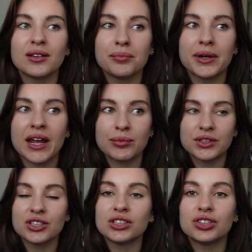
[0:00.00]
been able
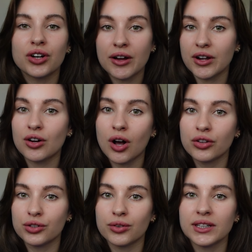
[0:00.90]
to just drown out all
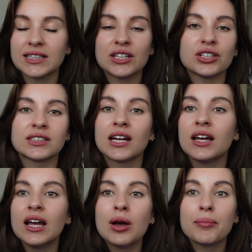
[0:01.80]
the noise and just
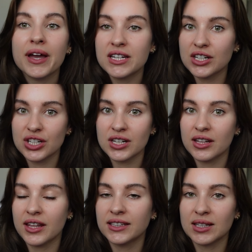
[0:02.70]
pay attention to the
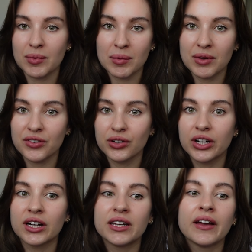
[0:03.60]
things that make me feel
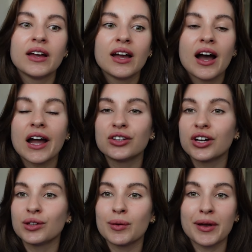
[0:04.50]
good. I look
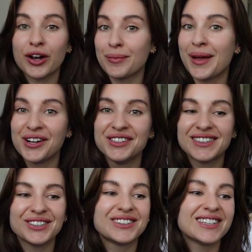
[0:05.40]
at the way my
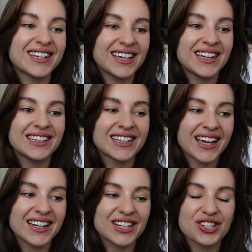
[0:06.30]
grandparents used to eat
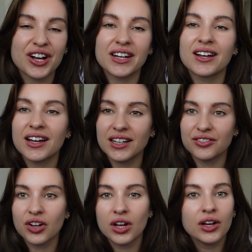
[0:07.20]
and I try to kind
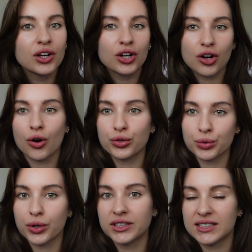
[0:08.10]
of go
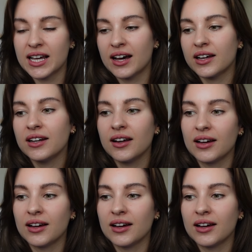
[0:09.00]
towards that.